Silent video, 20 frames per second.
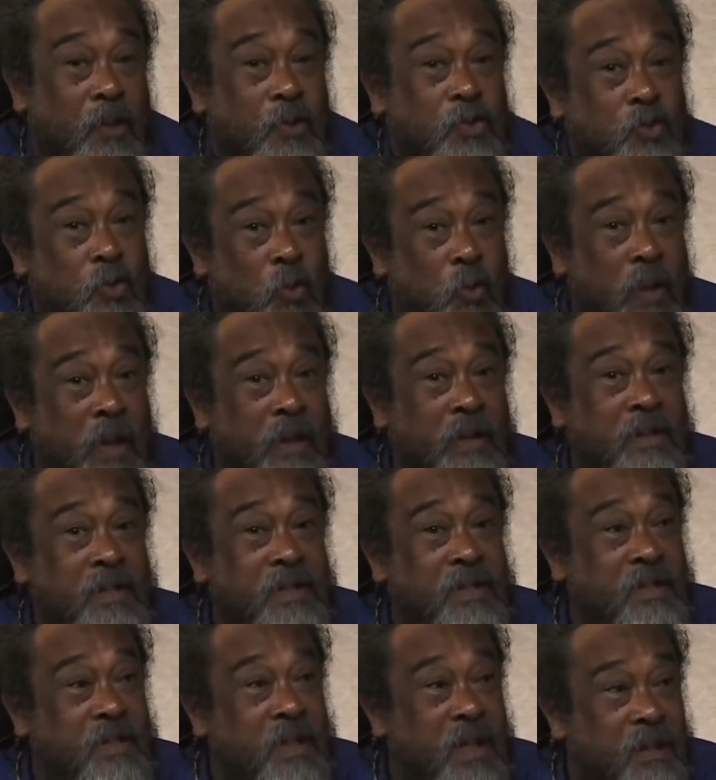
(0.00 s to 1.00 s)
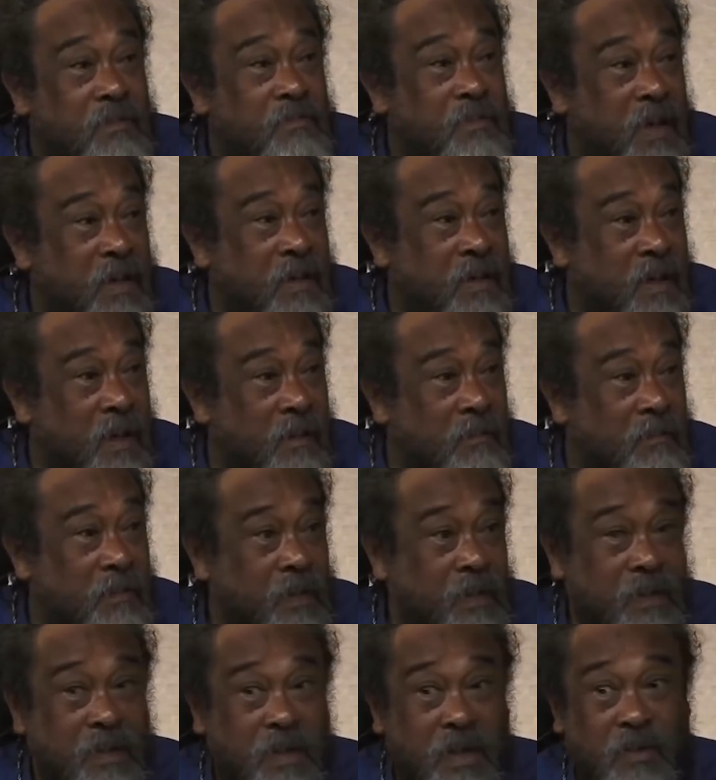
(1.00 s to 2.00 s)
So when the statement
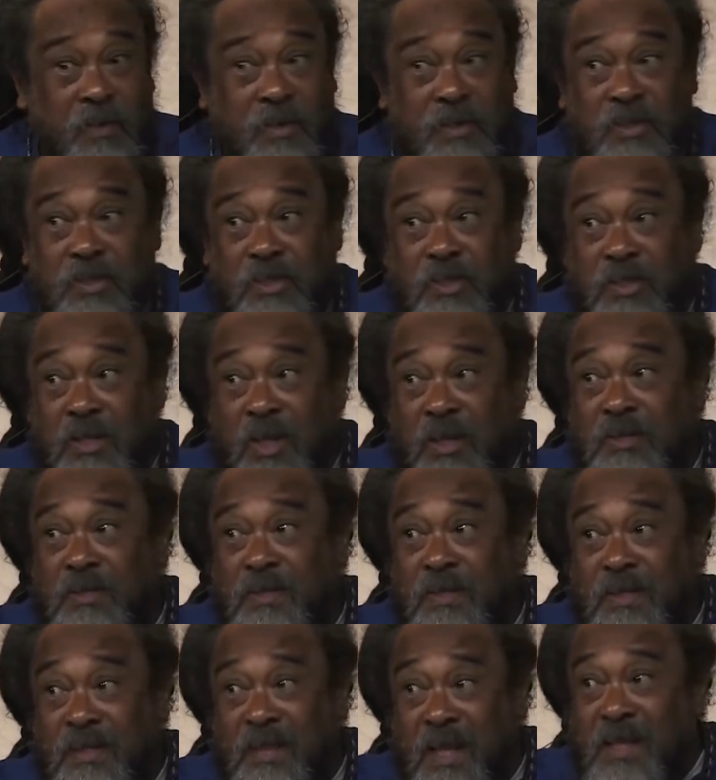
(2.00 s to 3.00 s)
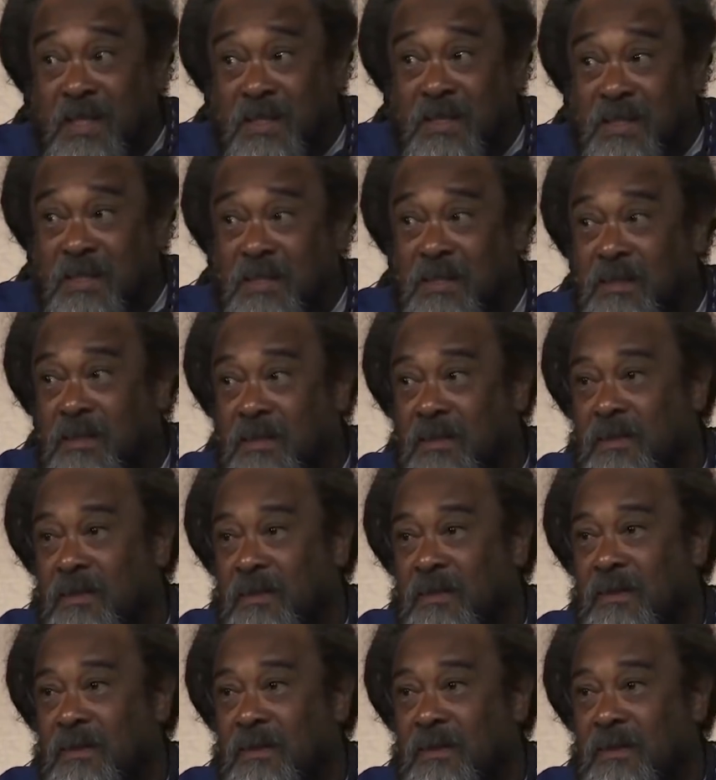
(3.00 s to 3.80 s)
comes, there is just this.